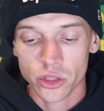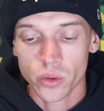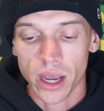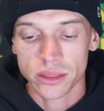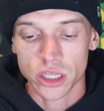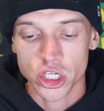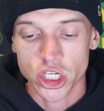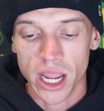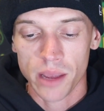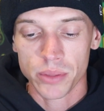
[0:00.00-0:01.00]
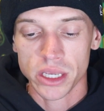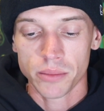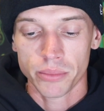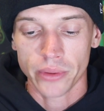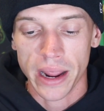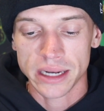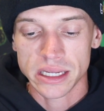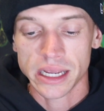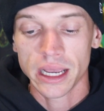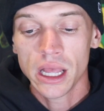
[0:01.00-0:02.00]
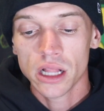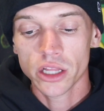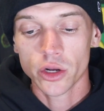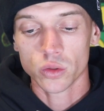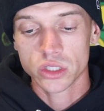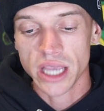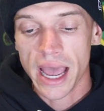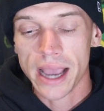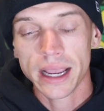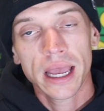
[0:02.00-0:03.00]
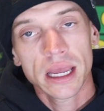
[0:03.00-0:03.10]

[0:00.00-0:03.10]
you got the Champion branding little tag.